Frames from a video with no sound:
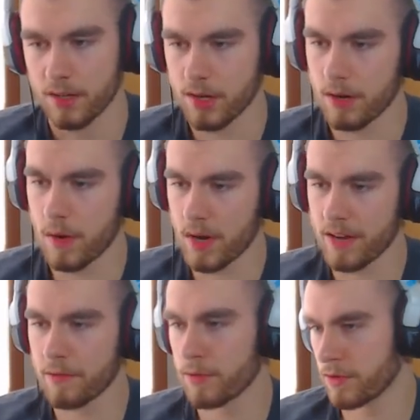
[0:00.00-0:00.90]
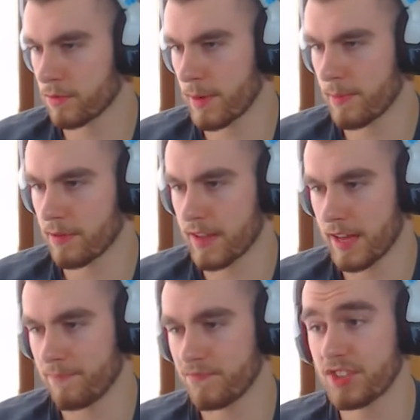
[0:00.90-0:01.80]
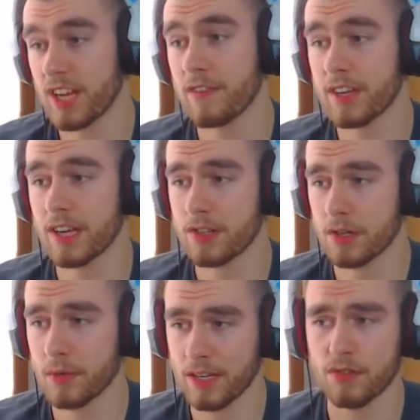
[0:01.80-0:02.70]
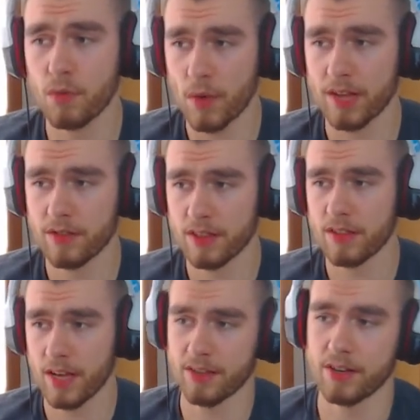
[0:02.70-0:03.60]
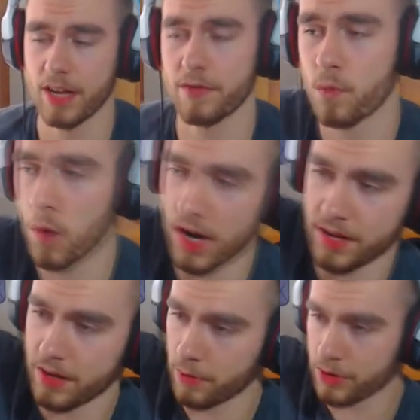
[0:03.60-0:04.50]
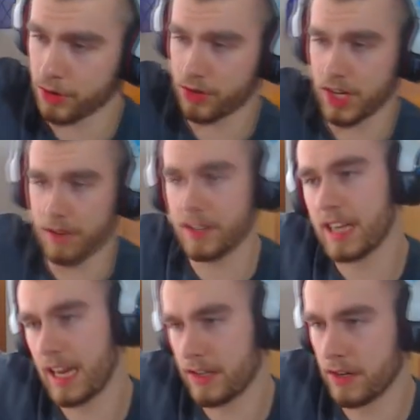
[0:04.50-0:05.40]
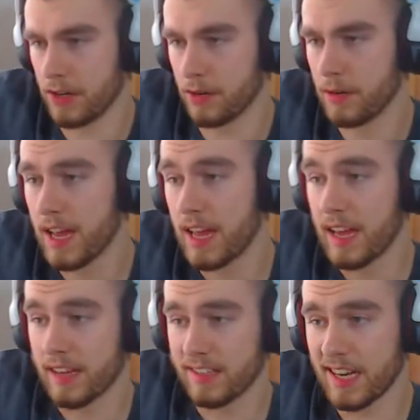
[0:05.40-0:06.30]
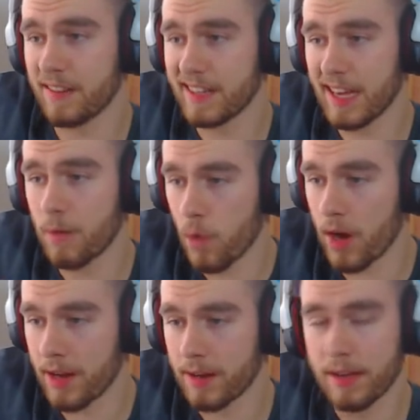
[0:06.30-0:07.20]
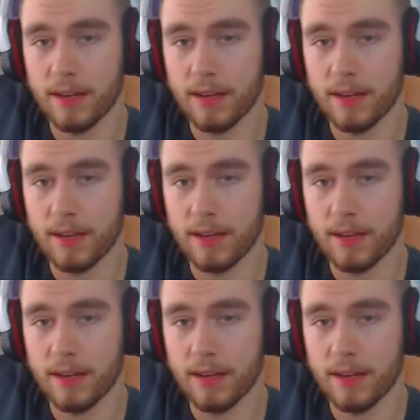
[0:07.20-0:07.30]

So I want everyone to remember that State of Decay 2 is the way that the devs wanted the original State of Decay to do, and State of Decay 1